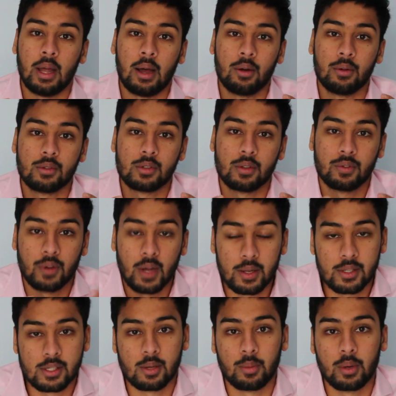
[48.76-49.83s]
Now, to
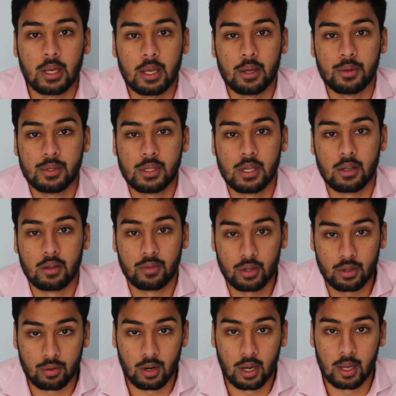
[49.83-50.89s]
find someone guilty of
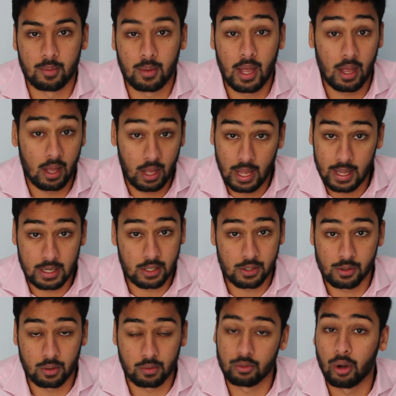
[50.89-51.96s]
a crime,
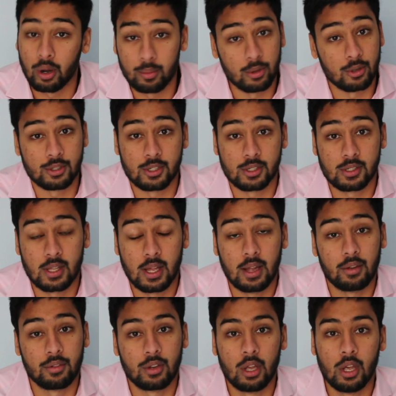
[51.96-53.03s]
any sort of crime, not just
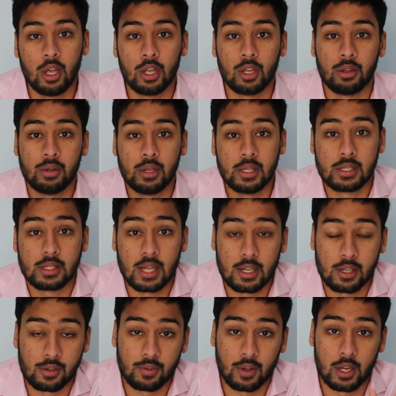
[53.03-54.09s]
theft, you need to
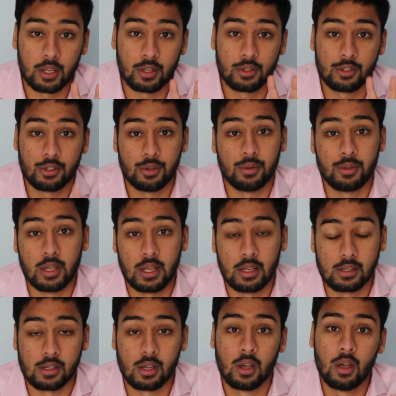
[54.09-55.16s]
satisfy two
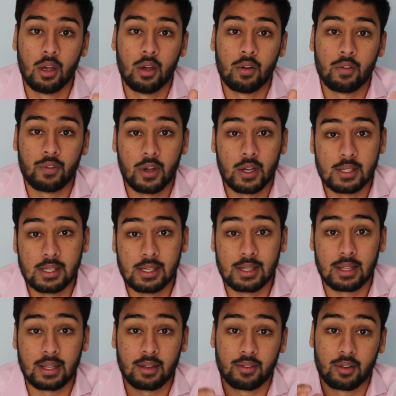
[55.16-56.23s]
things.
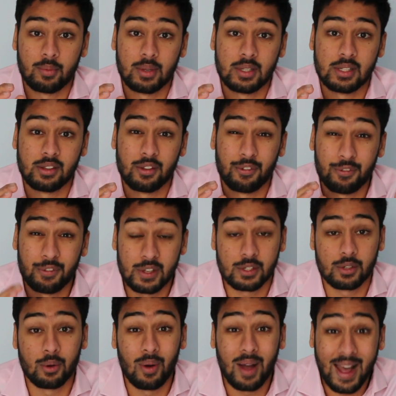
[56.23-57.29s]
Firstly, that they've committed the
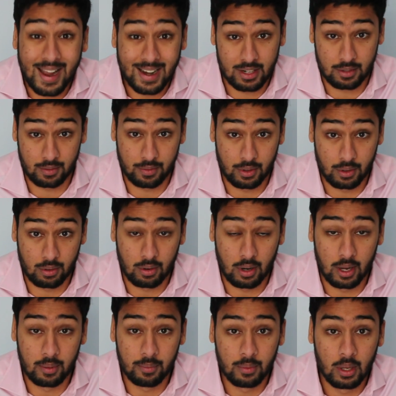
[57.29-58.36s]
physical act of the
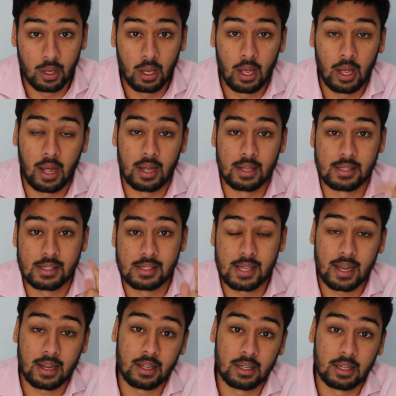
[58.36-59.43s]
crime, and
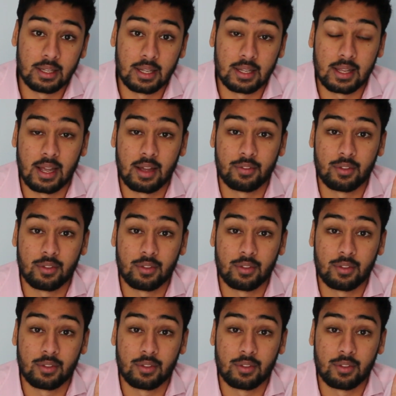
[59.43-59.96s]
secondly, that